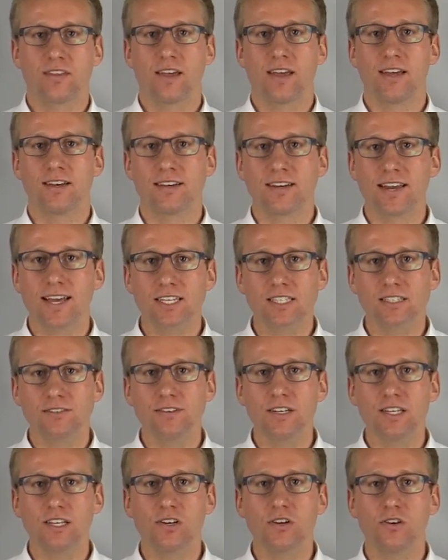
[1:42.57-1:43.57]
In the next
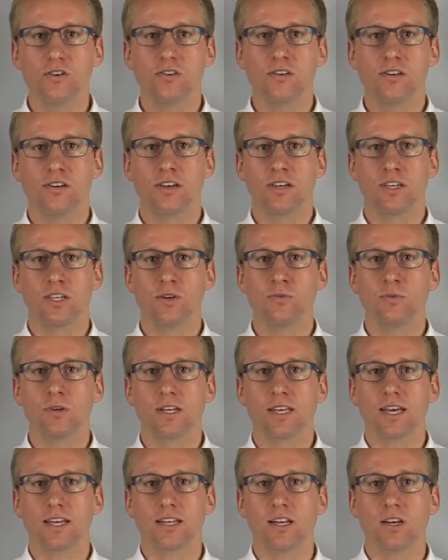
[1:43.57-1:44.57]
video you will
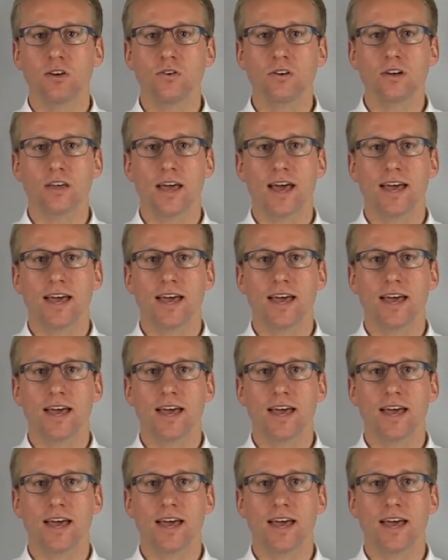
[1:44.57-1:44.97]
get a look